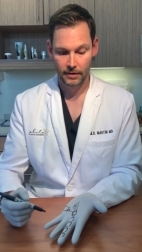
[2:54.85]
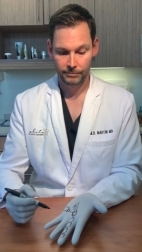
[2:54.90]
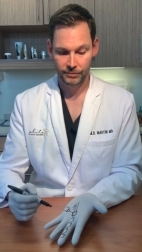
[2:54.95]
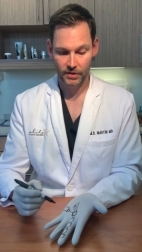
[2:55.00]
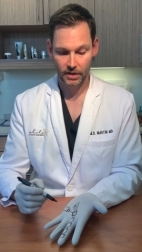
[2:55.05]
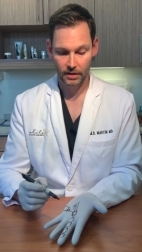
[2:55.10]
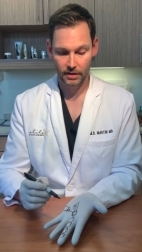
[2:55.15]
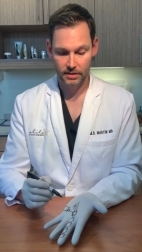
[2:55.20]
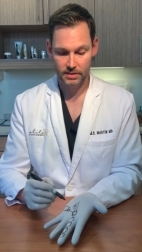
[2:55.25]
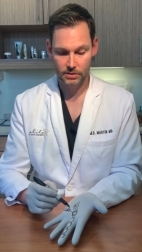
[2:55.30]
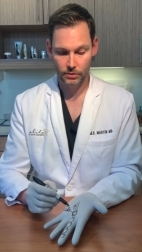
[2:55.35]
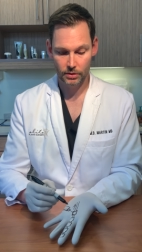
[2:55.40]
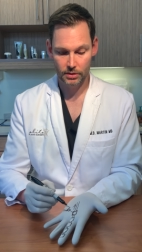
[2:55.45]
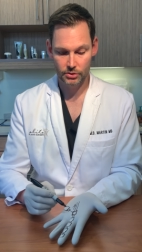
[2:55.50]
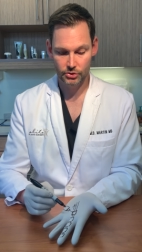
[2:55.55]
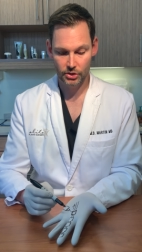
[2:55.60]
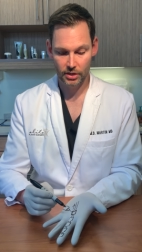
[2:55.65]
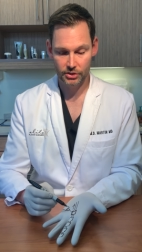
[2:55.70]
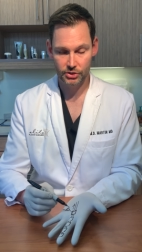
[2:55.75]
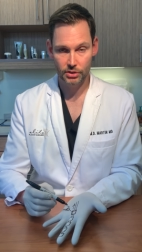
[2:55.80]
steroid
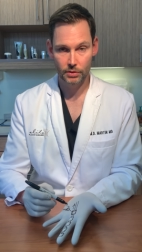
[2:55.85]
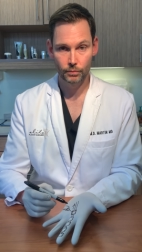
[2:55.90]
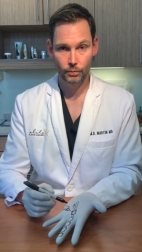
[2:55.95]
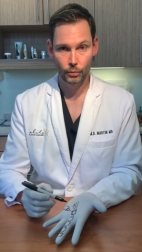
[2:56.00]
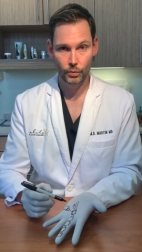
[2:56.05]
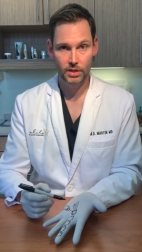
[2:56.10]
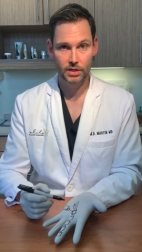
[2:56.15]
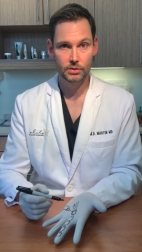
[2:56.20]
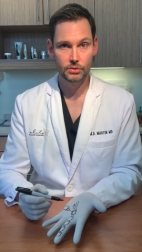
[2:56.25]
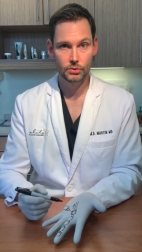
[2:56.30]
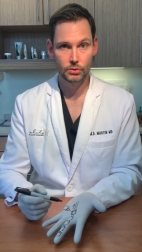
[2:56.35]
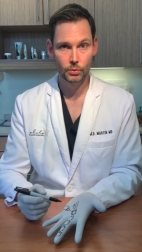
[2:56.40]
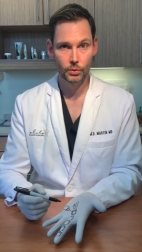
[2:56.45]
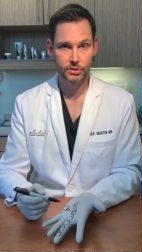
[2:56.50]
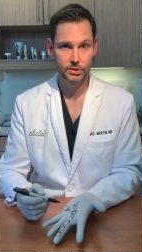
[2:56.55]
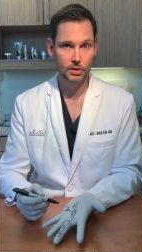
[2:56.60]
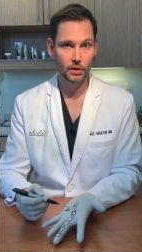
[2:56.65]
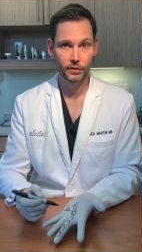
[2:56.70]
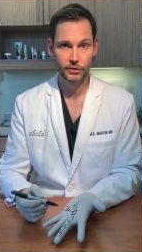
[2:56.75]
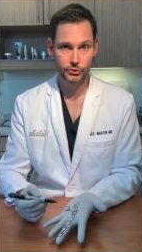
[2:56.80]
injection, we can do what's
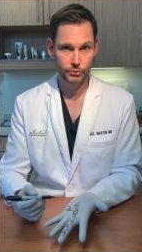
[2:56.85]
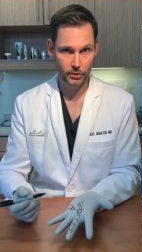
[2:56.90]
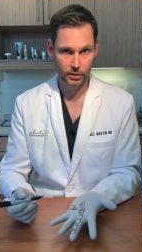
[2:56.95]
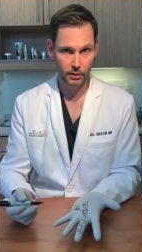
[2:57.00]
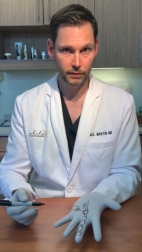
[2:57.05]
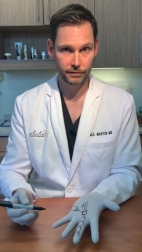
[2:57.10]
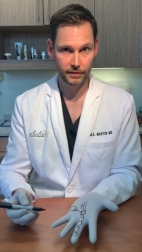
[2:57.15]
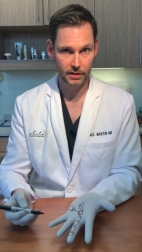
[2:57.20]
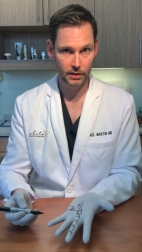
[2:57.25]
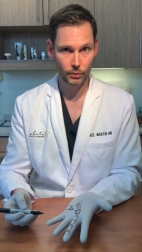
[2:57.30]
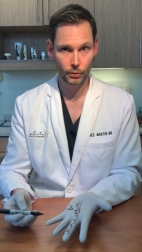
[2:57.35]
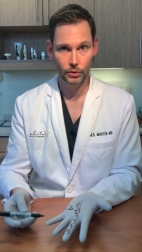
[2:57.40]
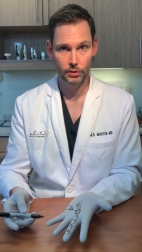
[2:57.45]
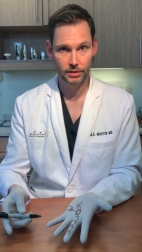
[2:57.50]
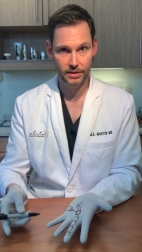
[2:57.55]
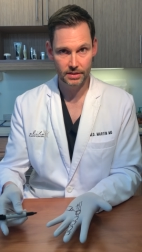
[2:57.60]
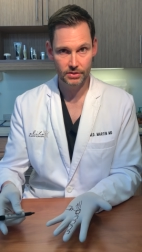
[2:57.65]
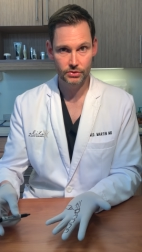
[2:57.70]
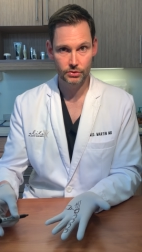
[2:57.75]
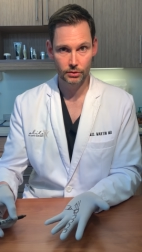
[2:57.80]
called the trigger finger
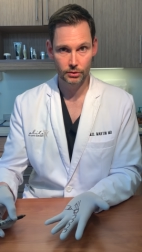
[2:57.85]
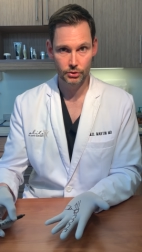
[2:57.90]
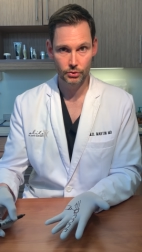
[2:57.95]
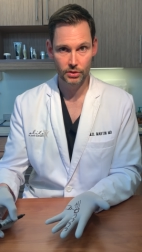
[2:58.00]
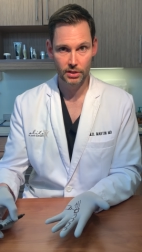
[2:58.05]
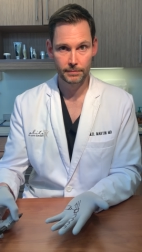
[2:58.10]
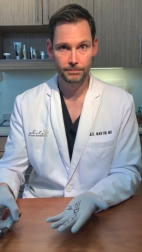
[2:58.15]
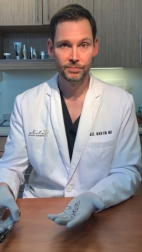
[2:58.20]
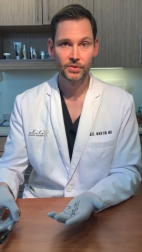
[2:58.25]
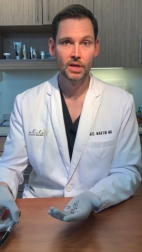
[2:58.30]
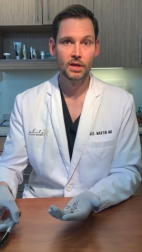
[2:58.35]
release surgery.